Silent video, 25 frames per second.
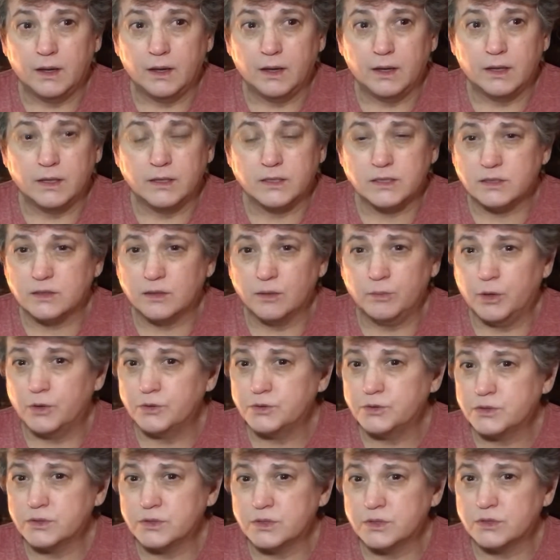it's the
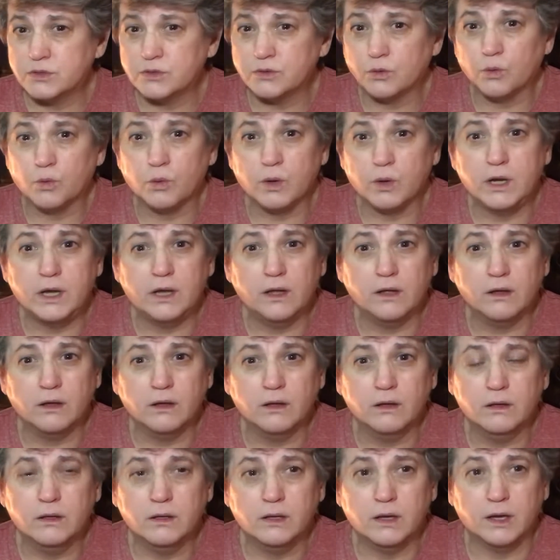most surreal
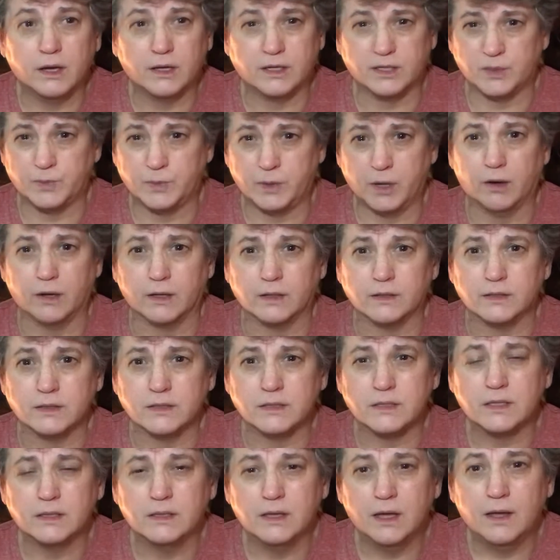
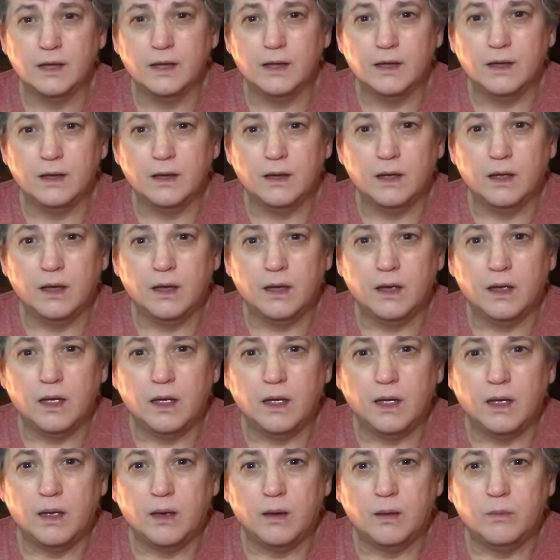experience,
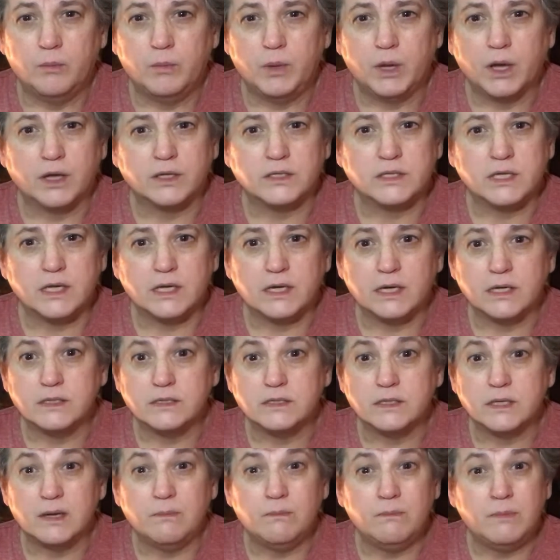because it
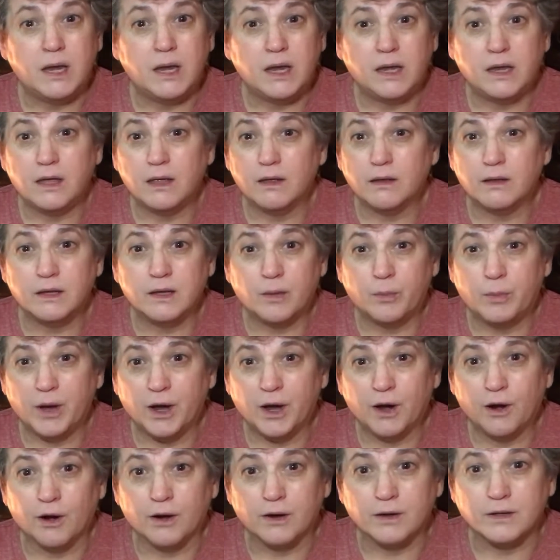is immediately
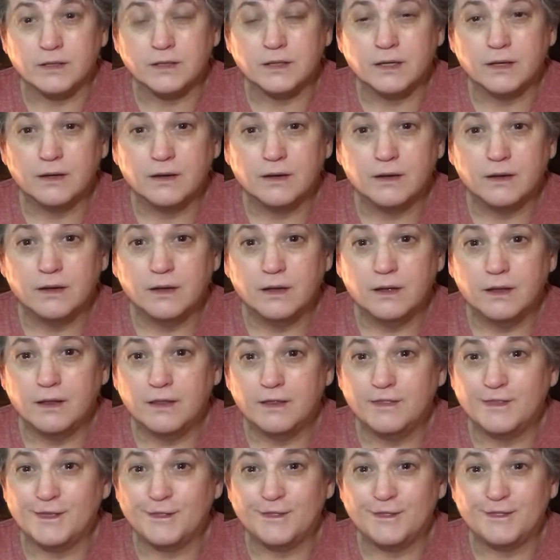apparent
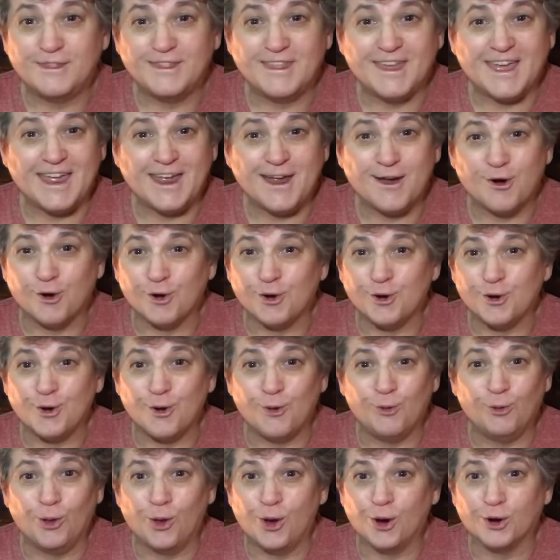that they are no
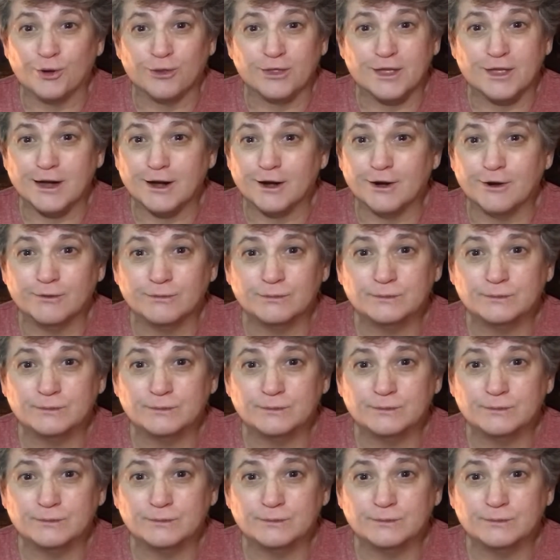longer there.